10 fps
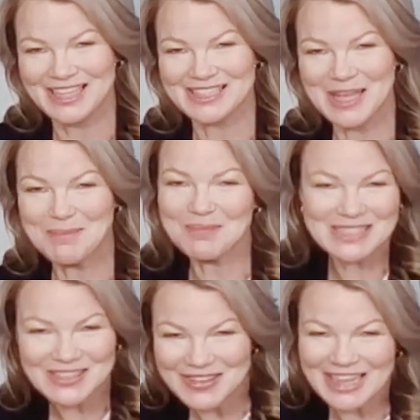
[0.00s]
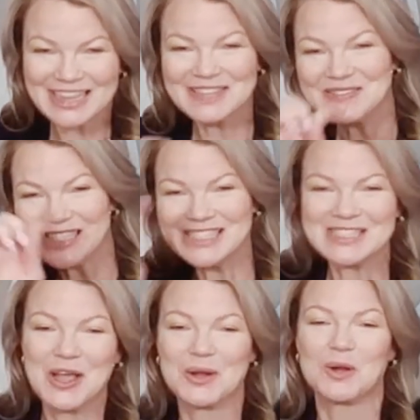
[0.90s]
It's that muscle that lives
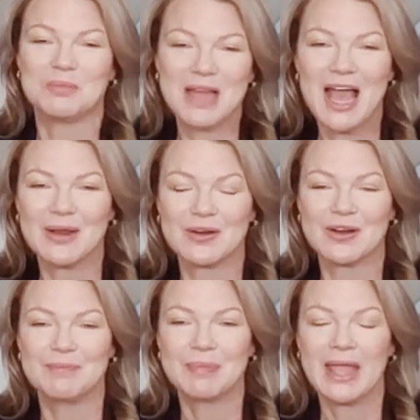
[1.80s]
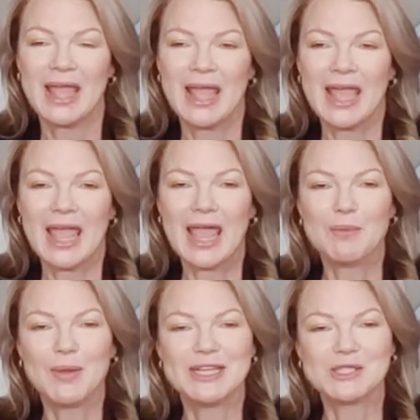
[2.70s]
inside our bladder. And
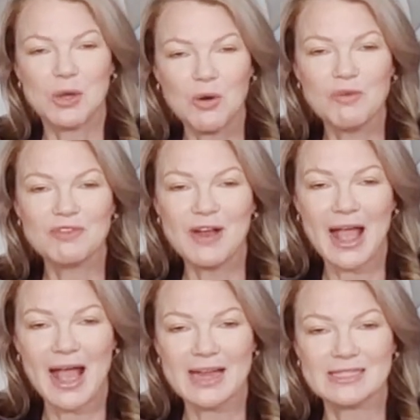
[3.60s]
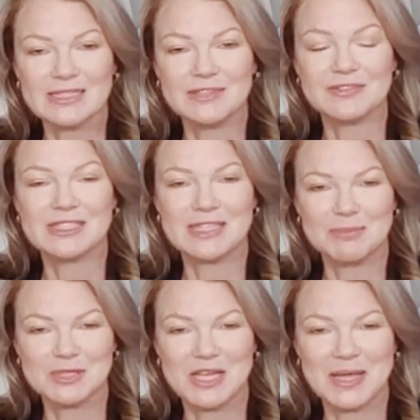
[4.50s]
when it's overactive,
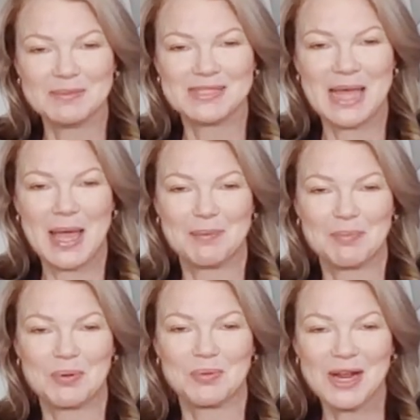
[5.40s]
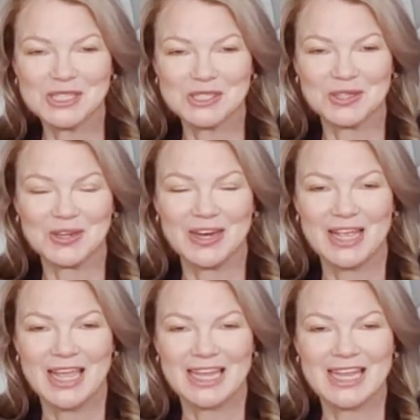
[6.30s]
sometimes that pressure
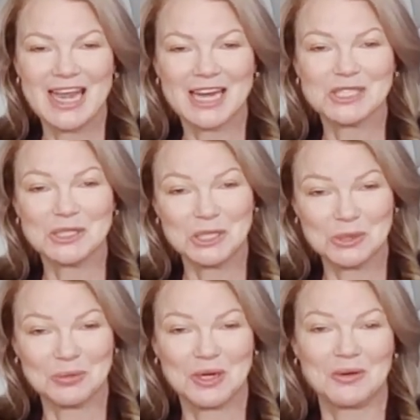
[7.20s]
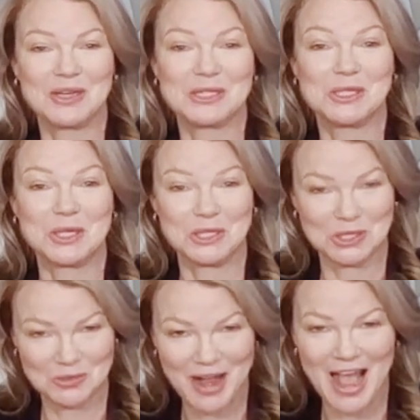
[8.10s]
can actually trigger it to
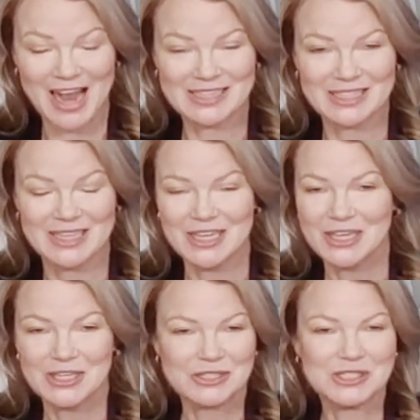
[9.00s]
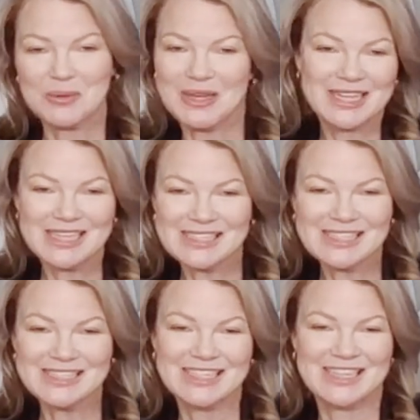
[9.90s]
contract. So it
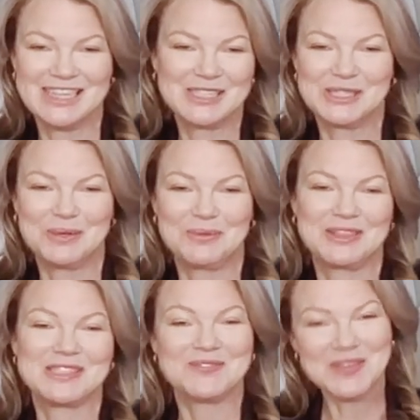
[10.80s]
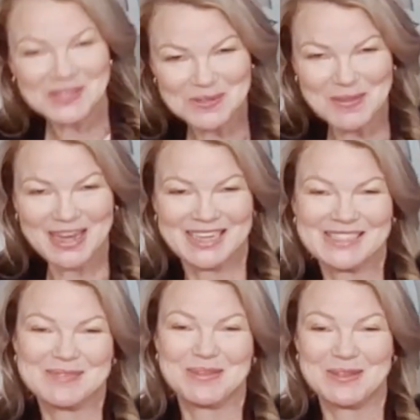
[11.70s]
isn't an issue with the sphincter
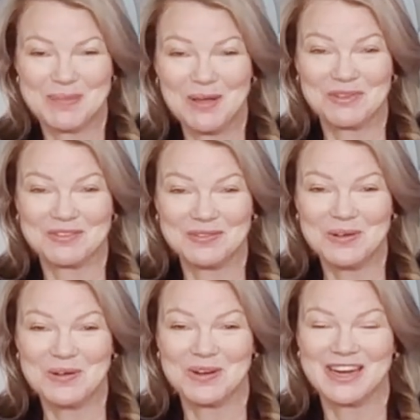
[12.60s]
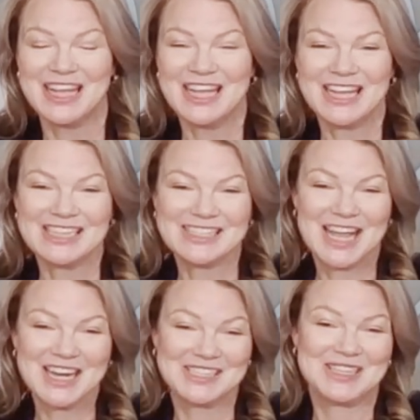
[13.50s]
mechanism in the pelvic floor. It's
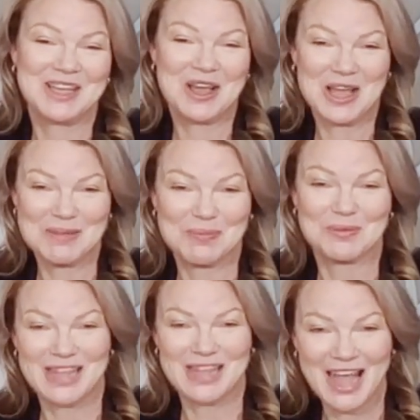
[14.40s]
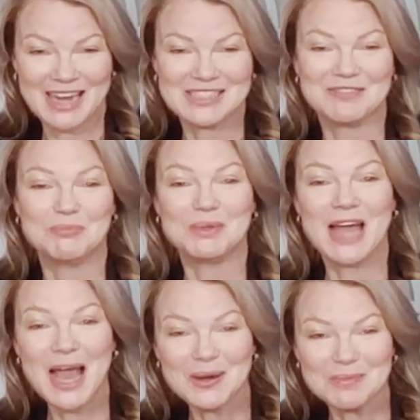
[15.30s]
actually a hyperreactive
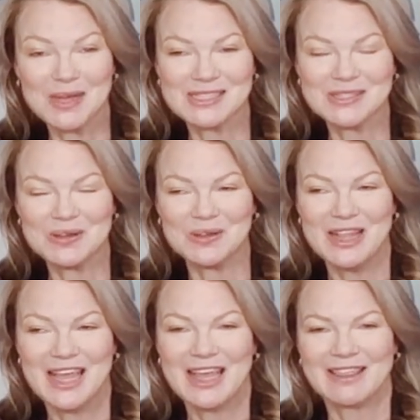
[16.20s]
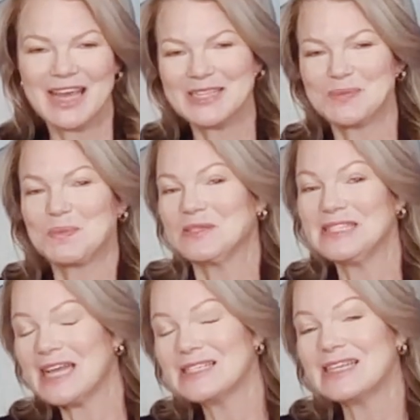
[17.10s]
bladder muscle that is
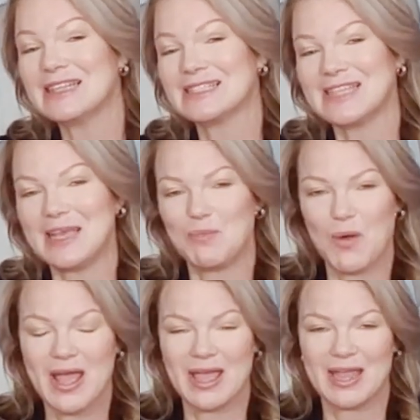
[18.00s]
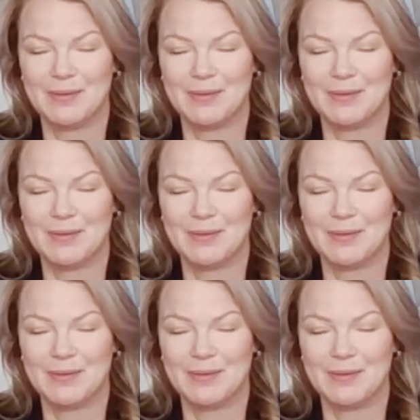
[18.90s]
presenting the same way.